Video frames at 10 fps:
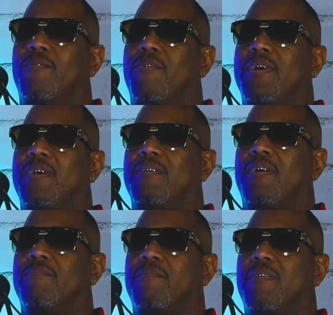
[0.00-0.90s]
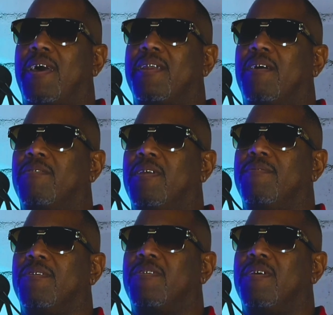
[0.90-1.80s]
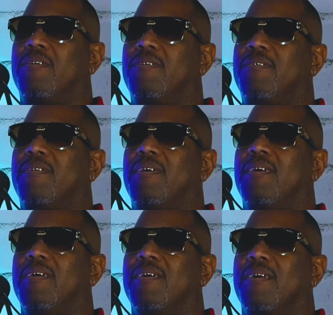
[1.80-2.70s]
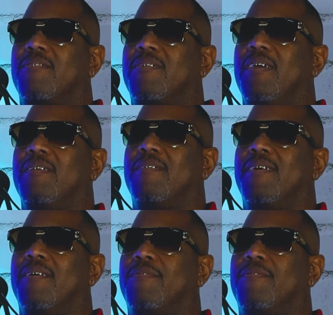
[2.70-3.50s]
one of Lighthouse Living Centers. Stayed there